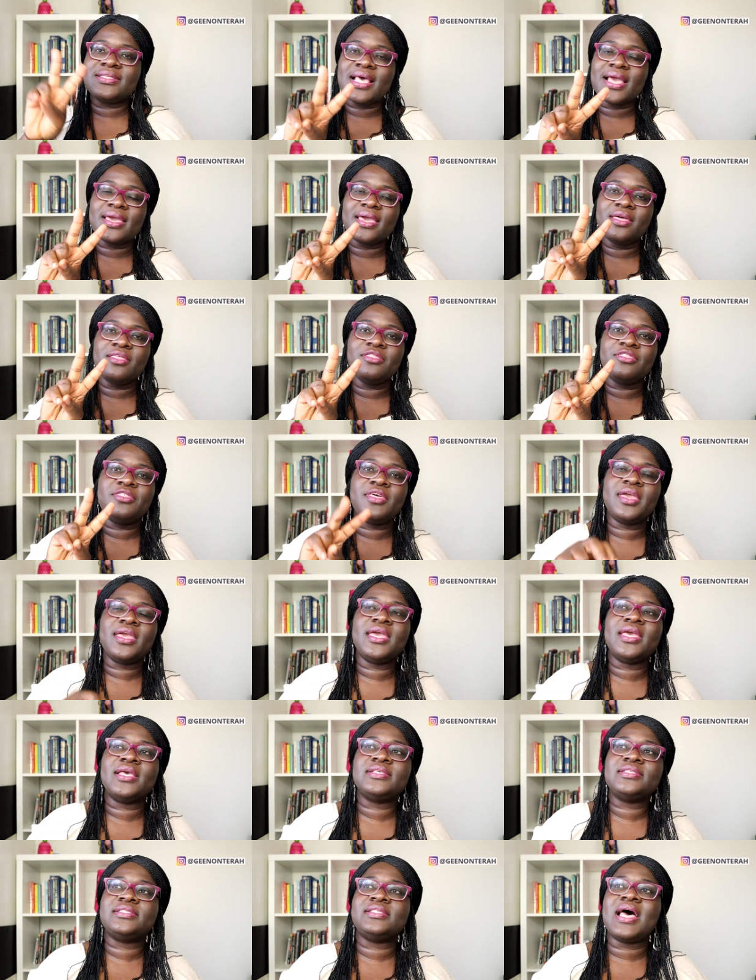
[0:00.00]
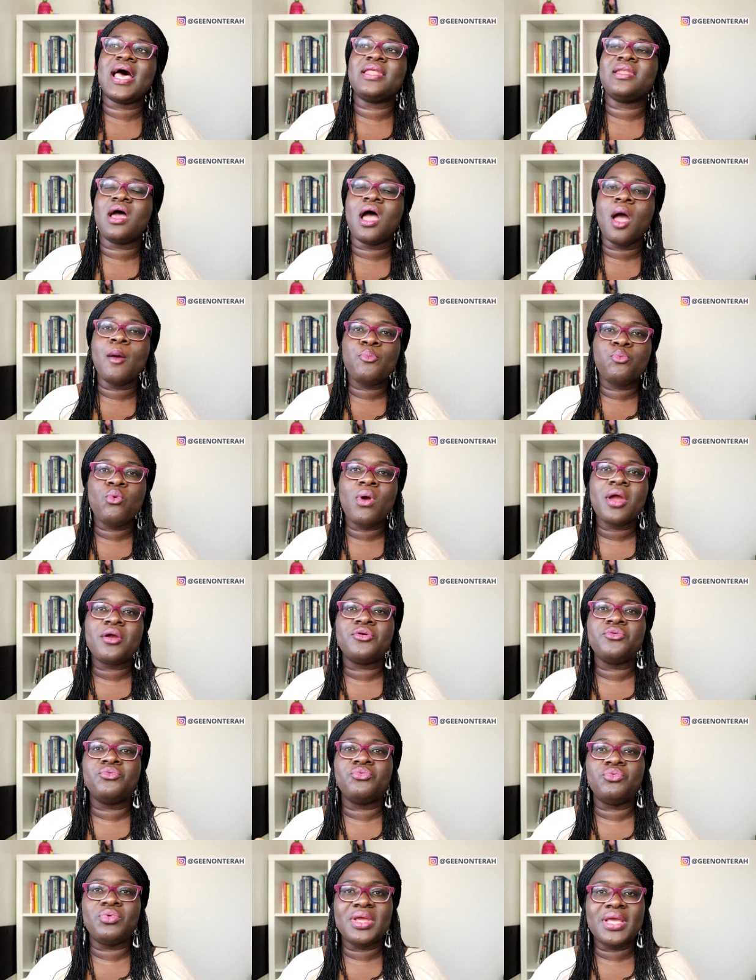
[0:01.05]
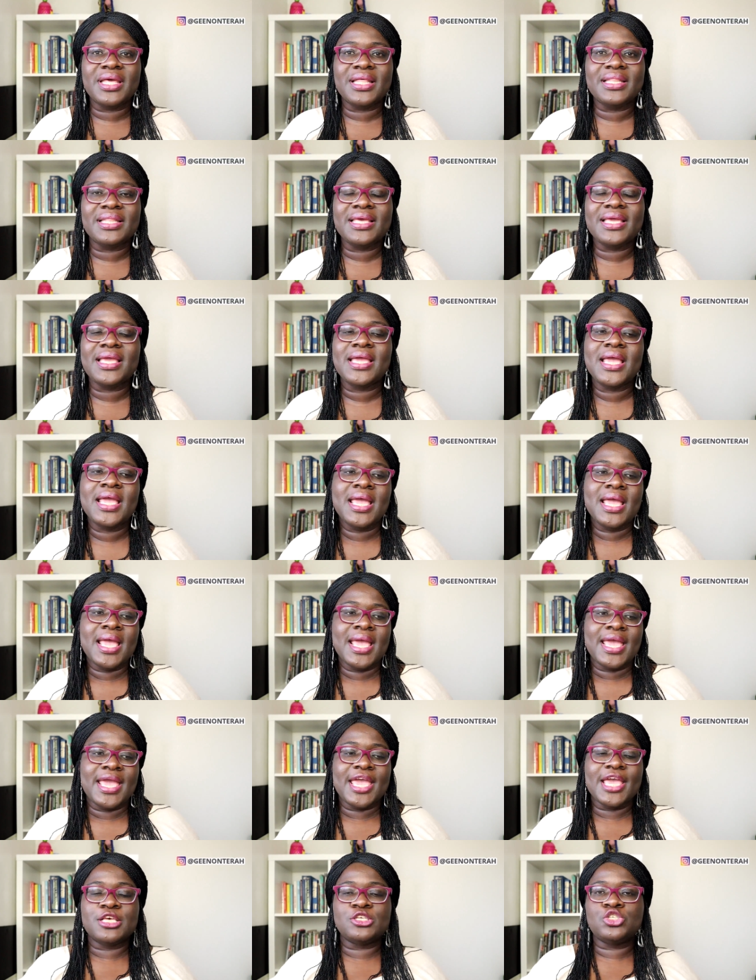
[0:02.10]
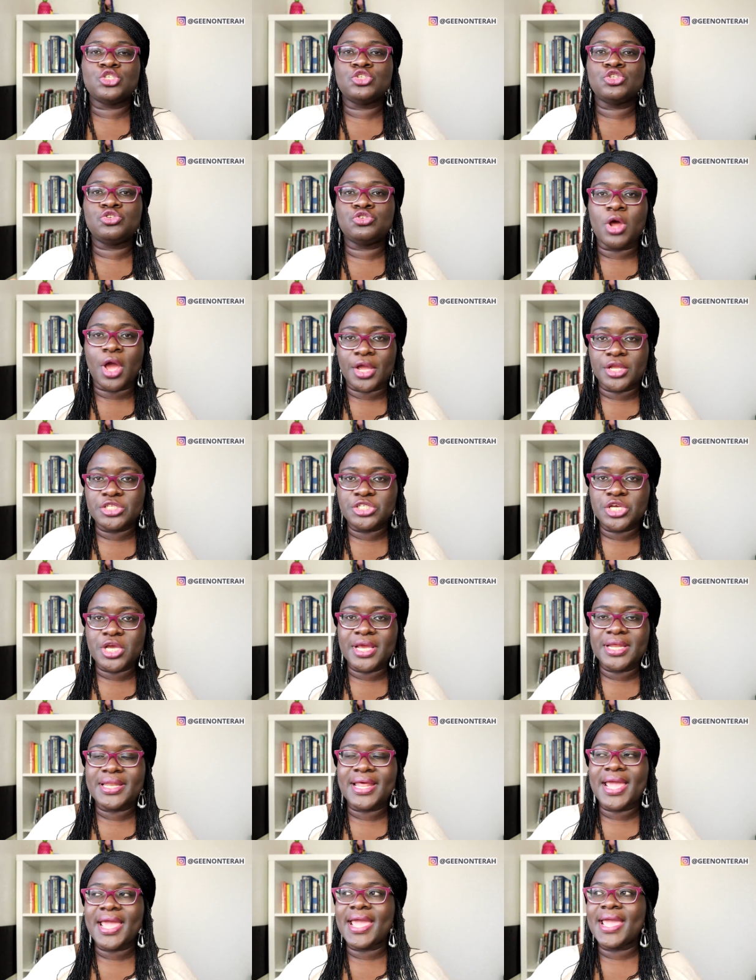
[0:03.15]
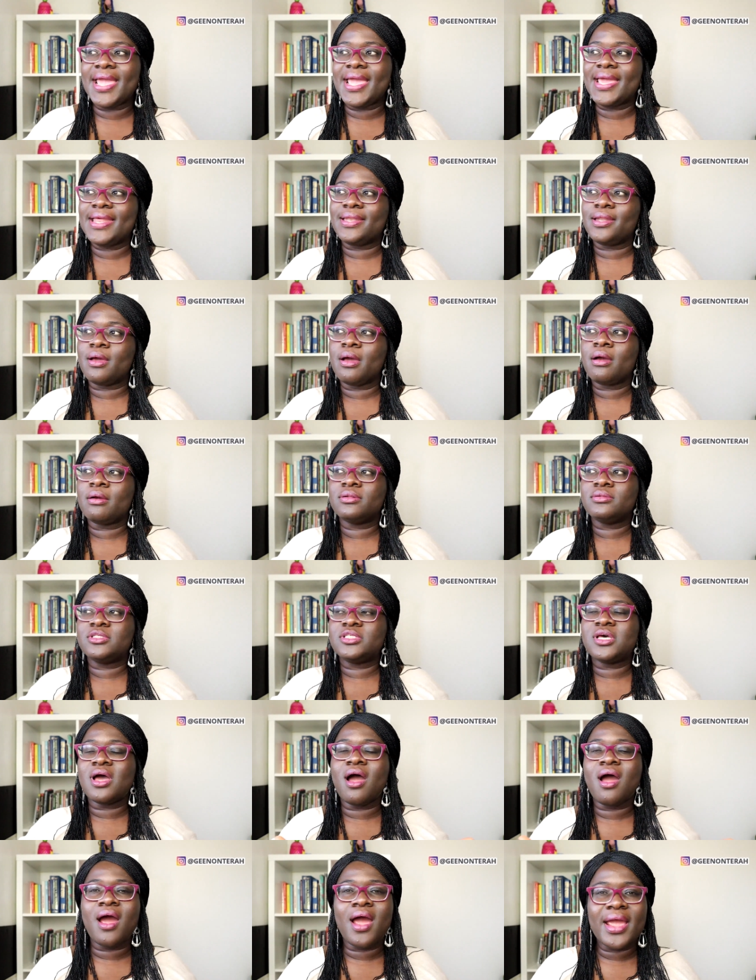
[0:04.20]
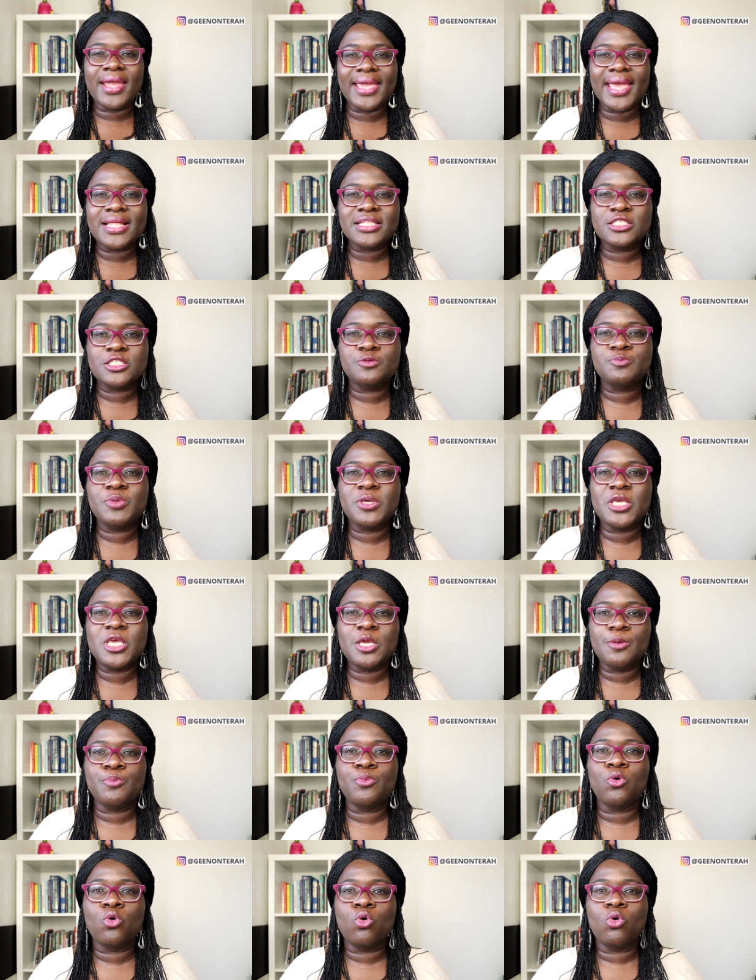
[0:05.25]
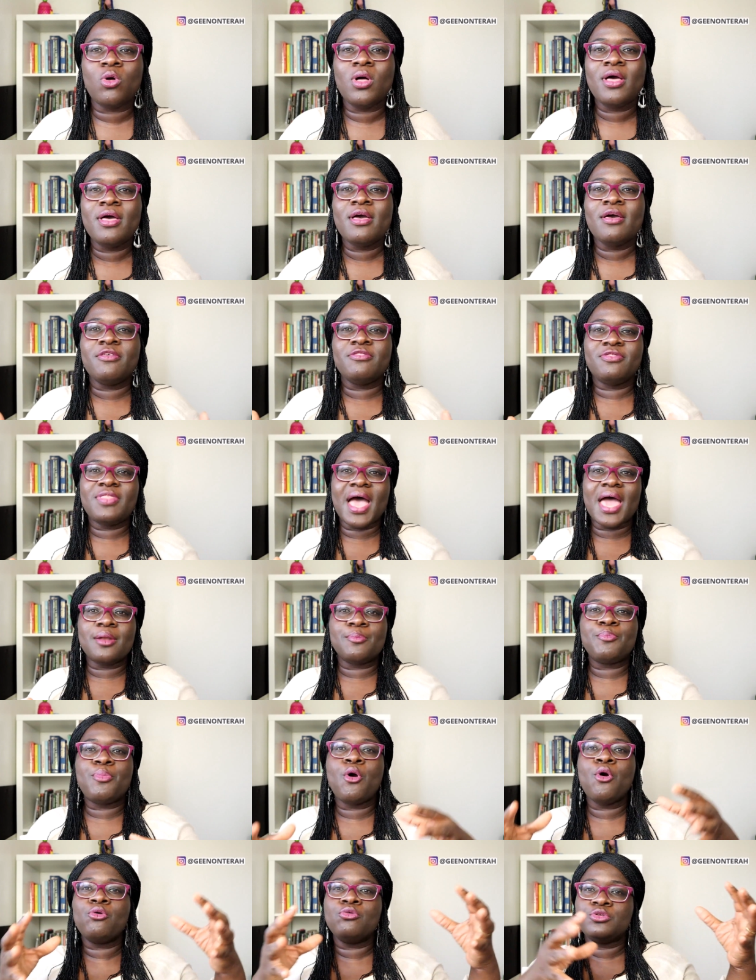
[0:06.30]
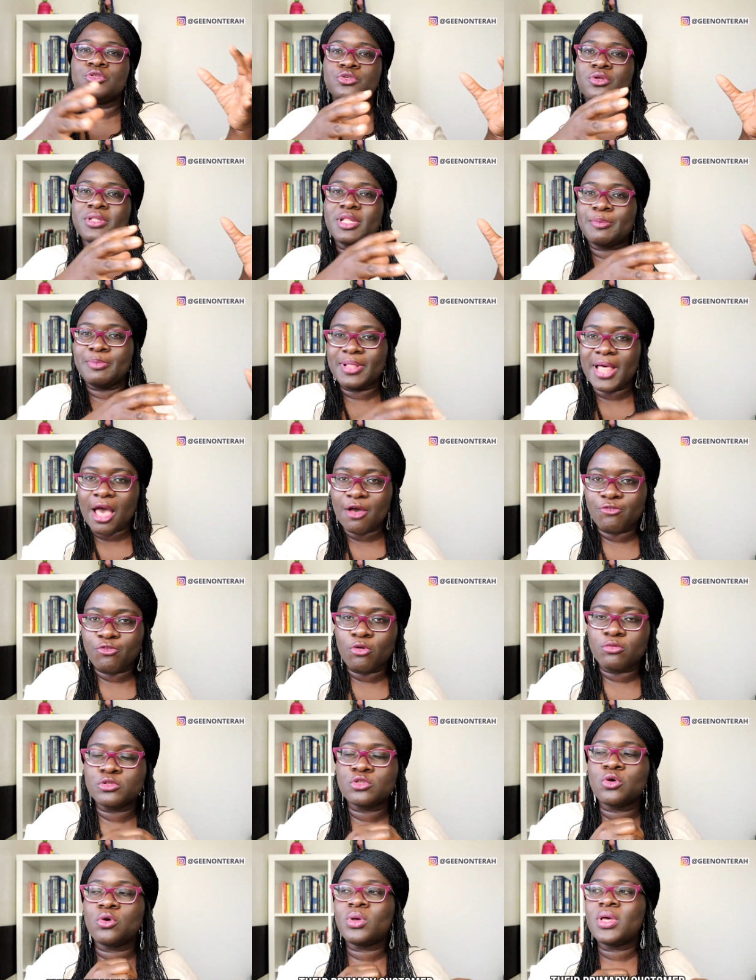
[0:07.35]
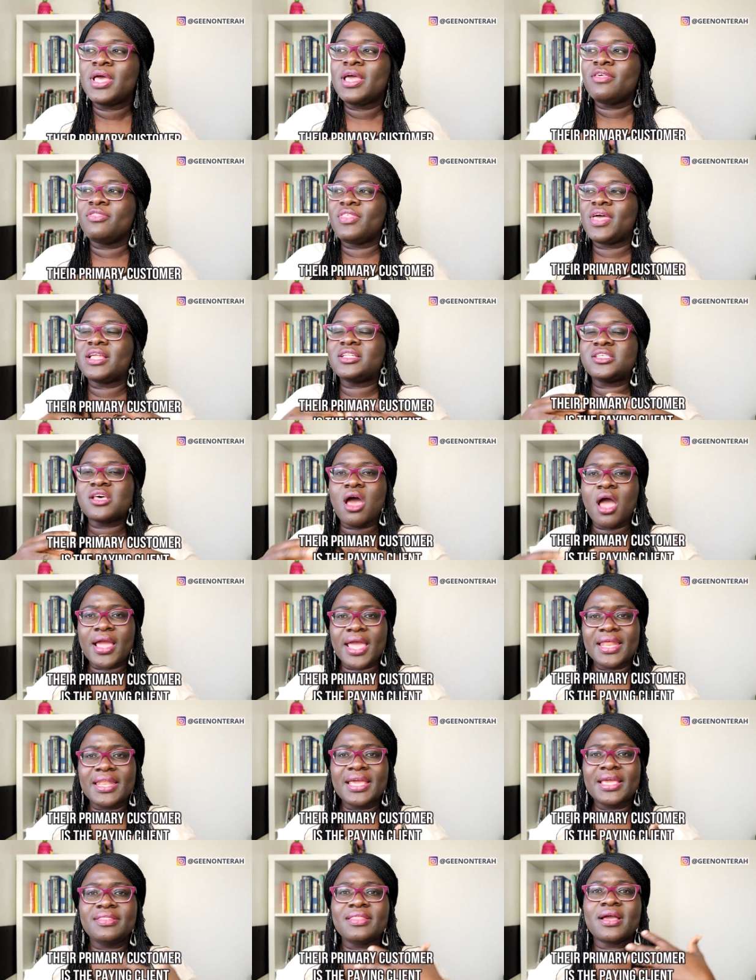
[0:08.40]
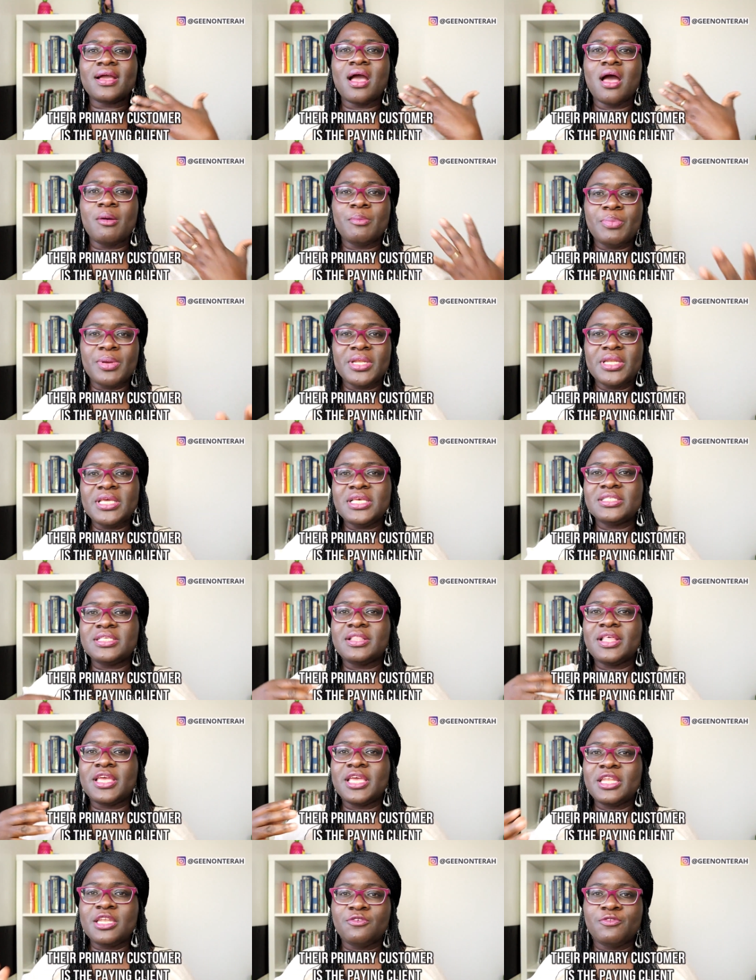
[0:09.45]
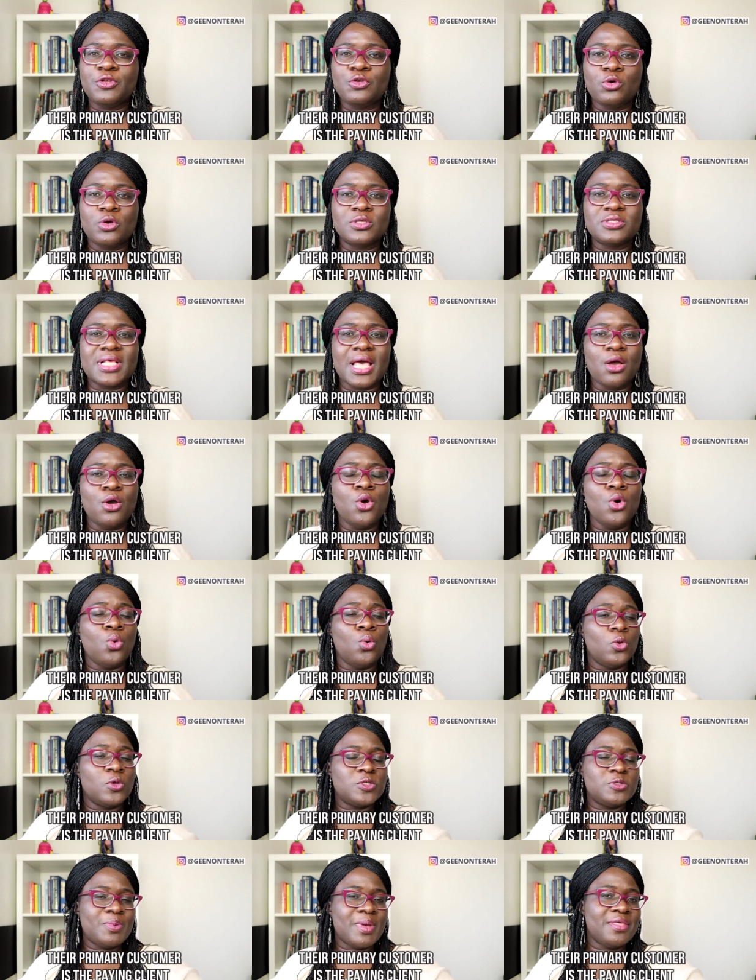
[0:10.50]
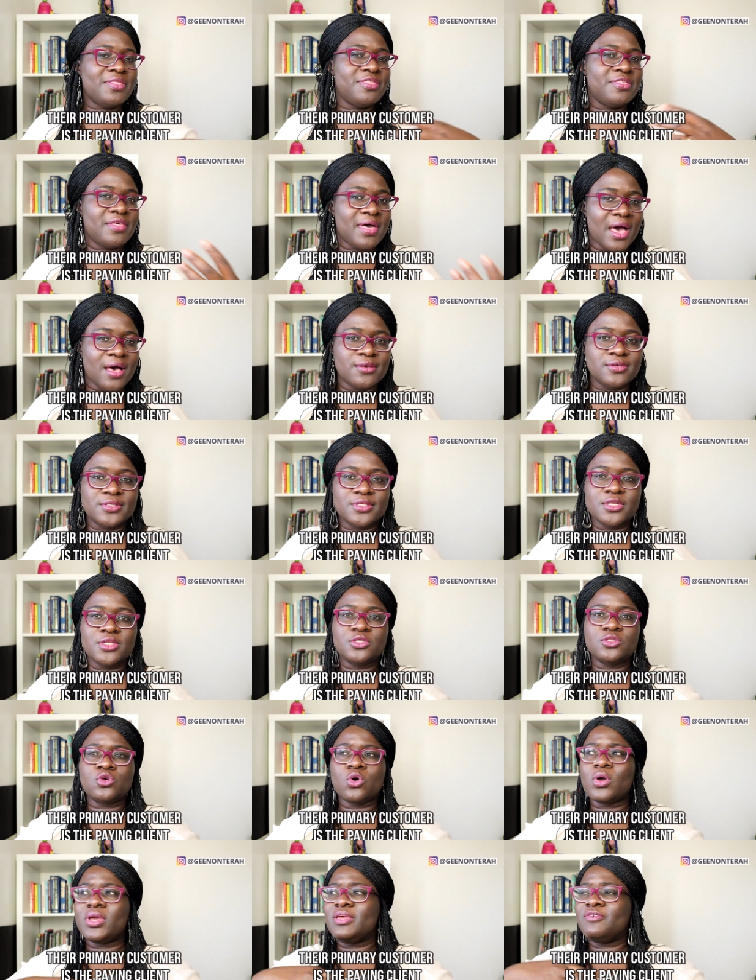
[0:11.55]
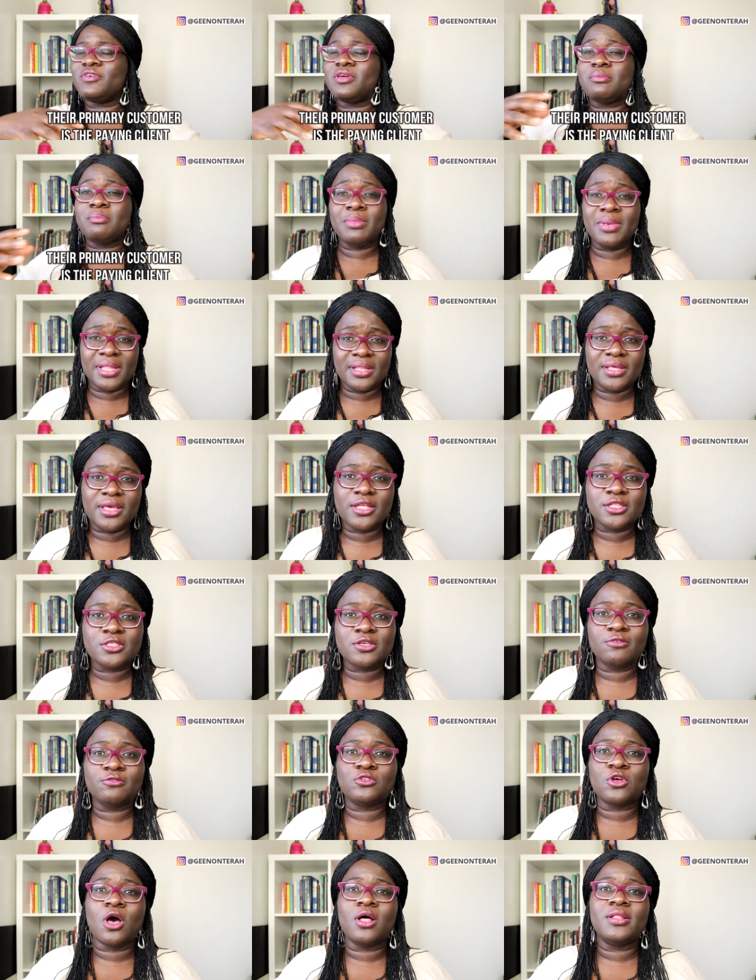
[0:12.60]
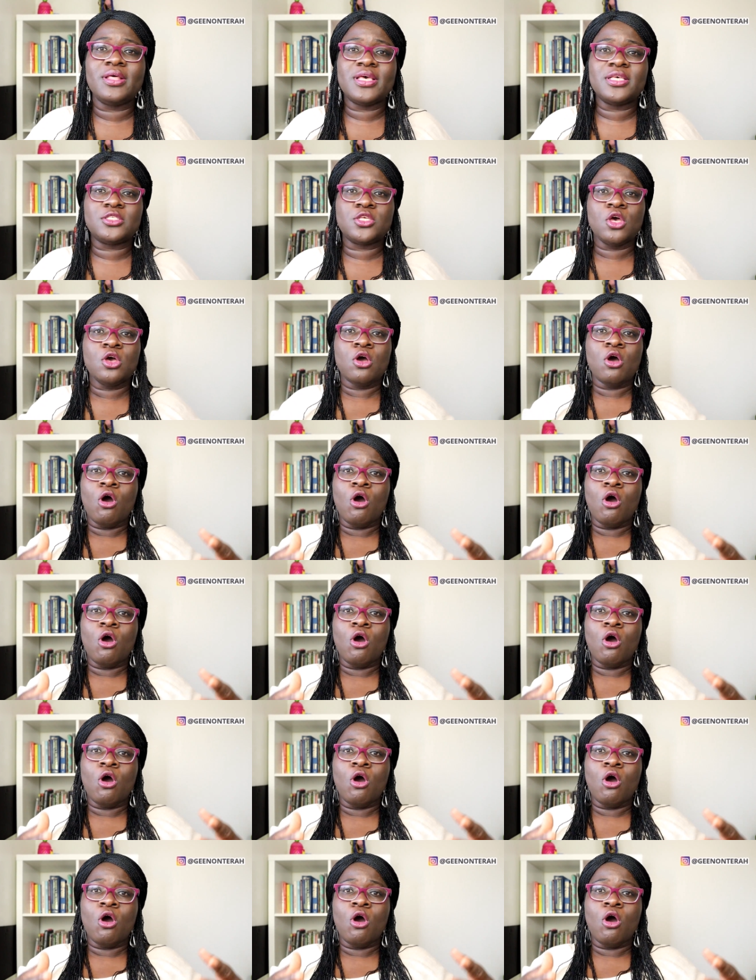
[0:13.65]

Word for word: second thing is that Upwork really is structured and targets people that post on the platform. So they're targeting the companies and the individuals that will spend thousands or even millions of dollars